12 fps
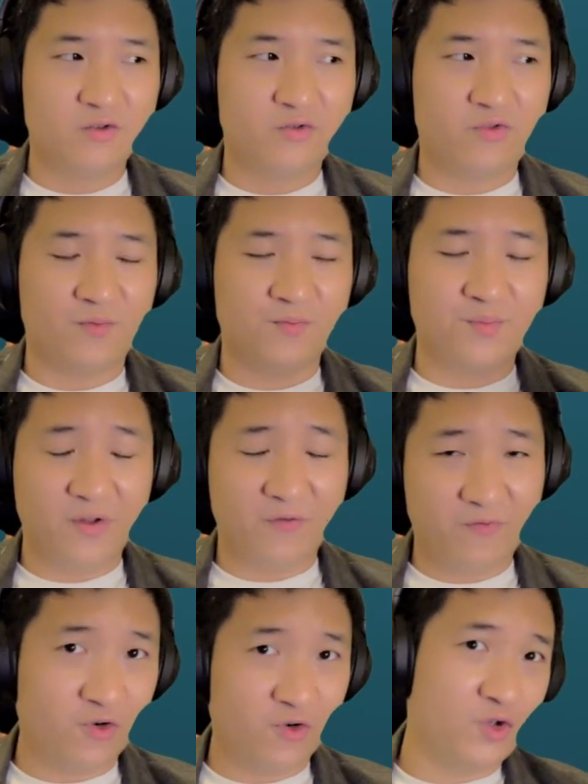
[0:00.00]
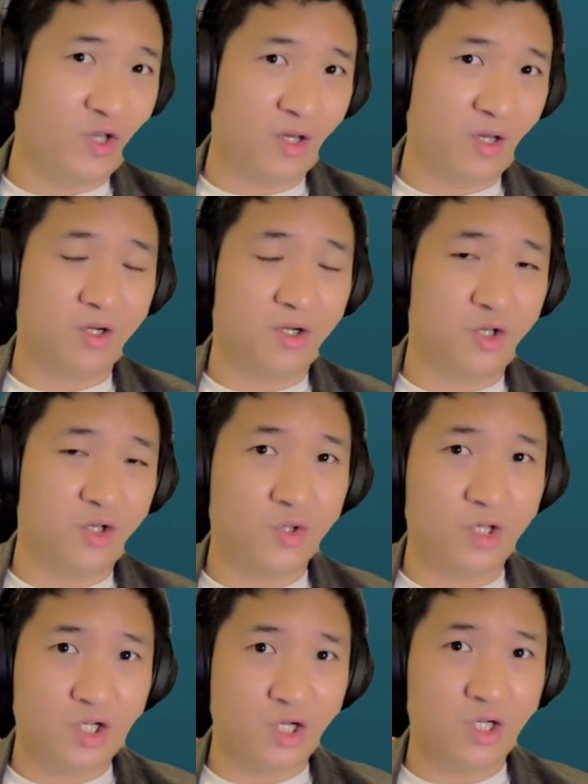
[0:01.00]
from before you came out the
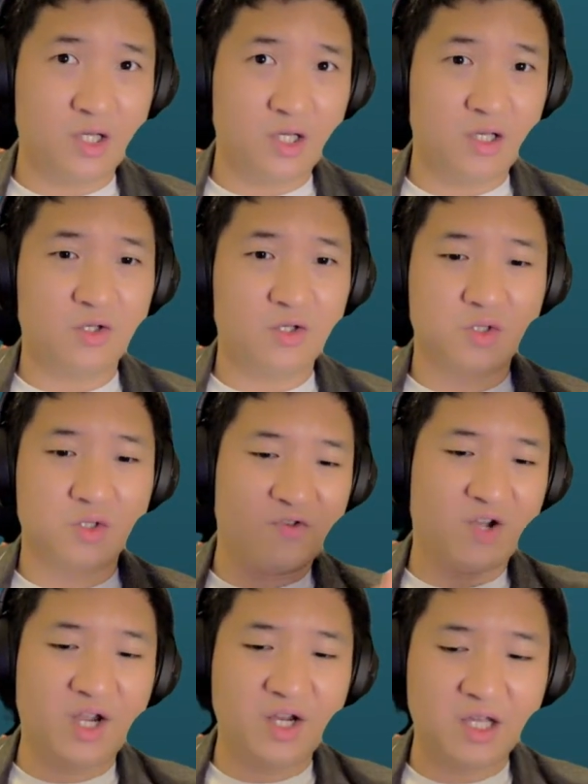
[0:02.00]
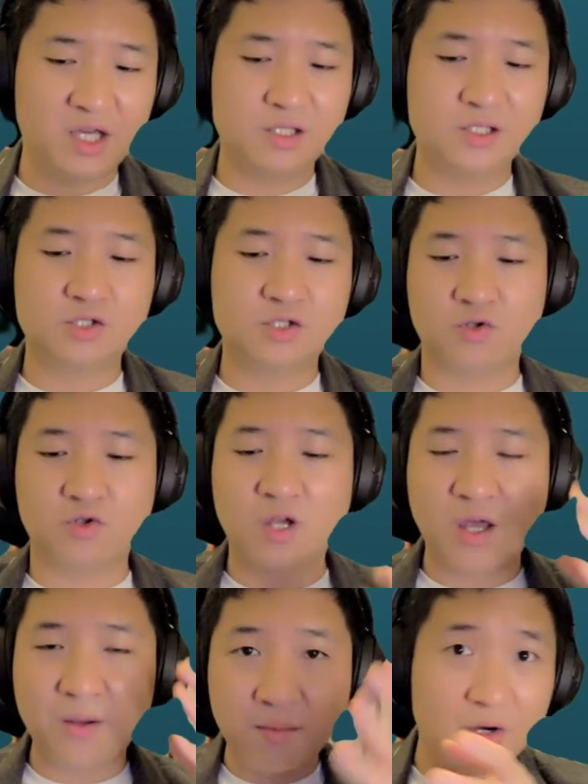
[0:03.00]
user journey to the findings to
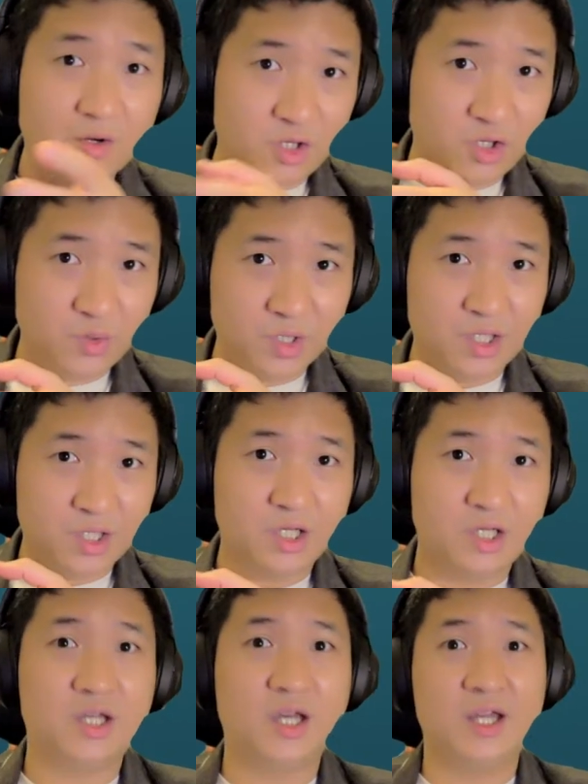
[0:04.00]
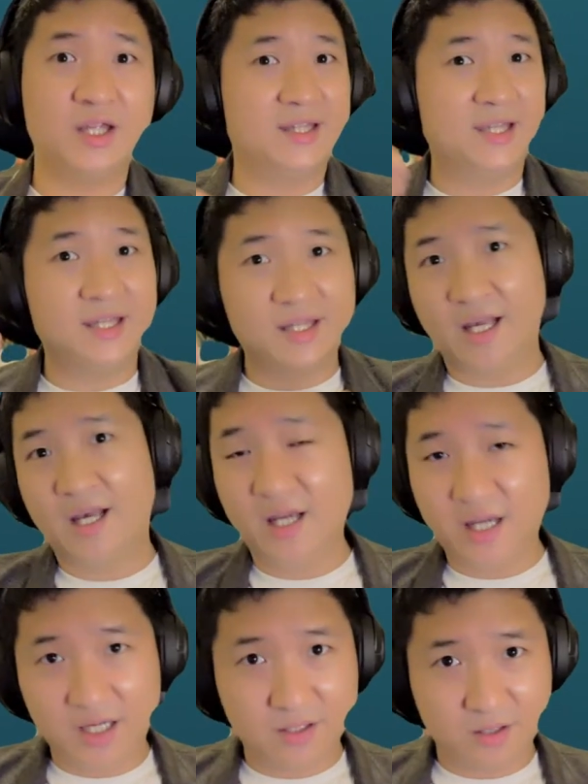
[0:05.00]
came out the user journey and
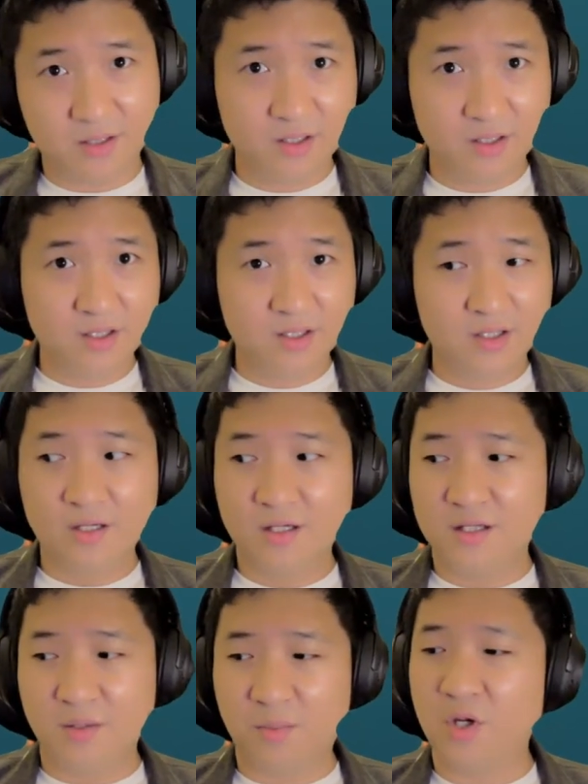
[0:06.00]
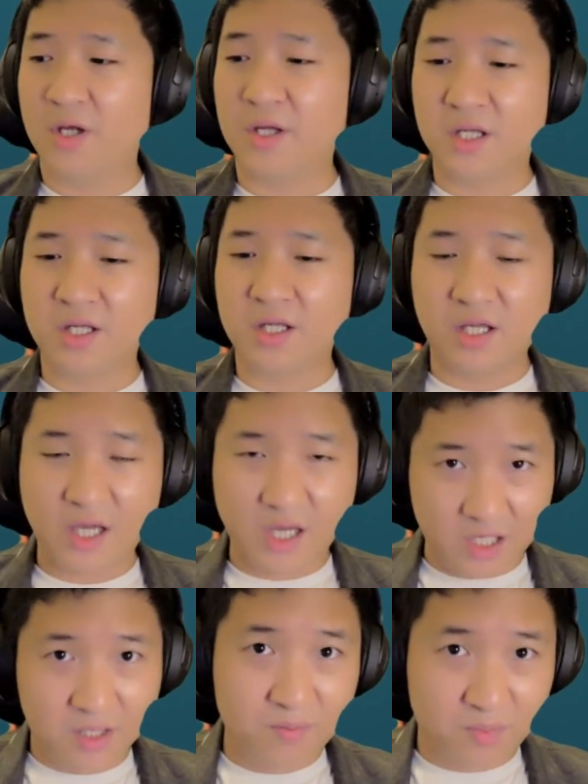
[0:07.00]
design the process
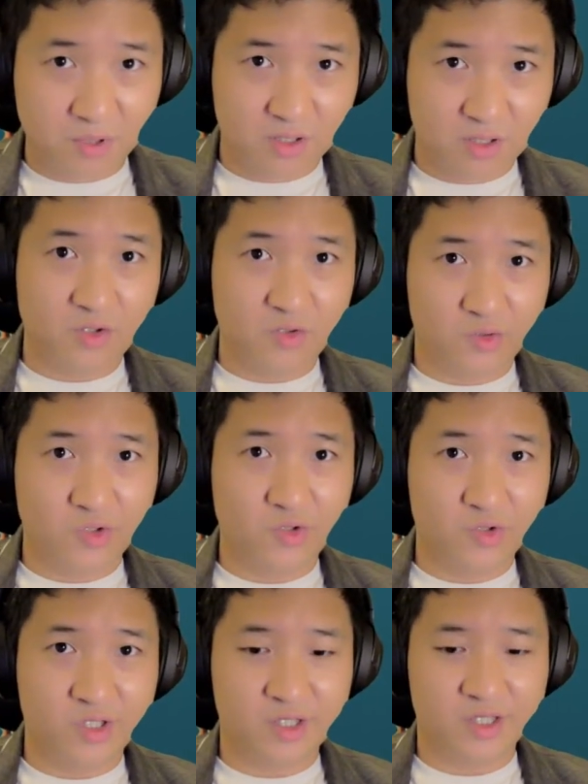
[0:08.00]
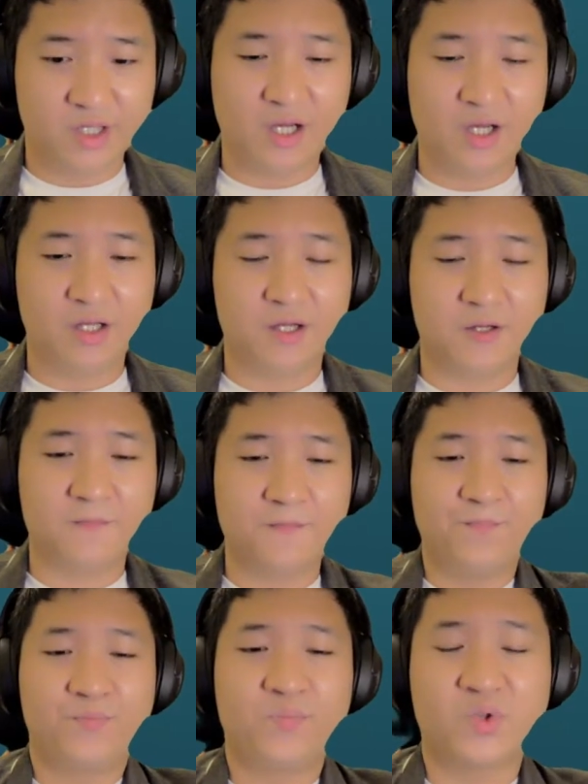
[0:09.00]
as per you decided.
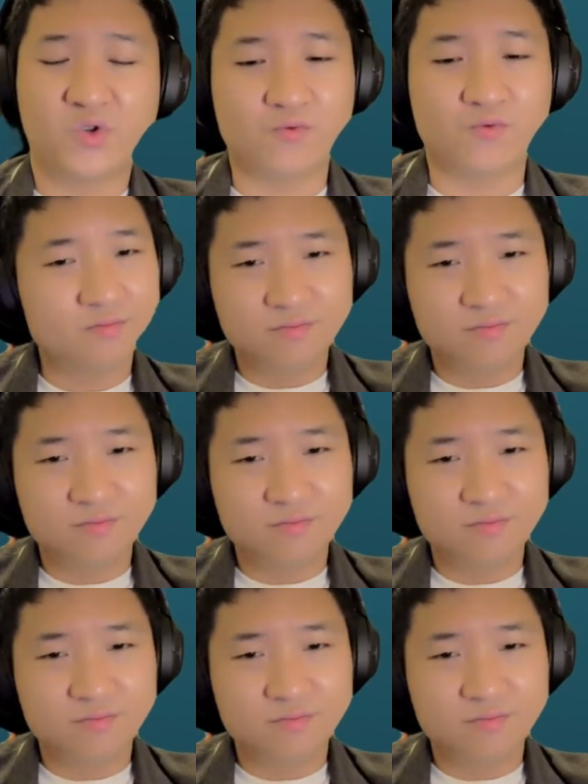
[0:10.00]
So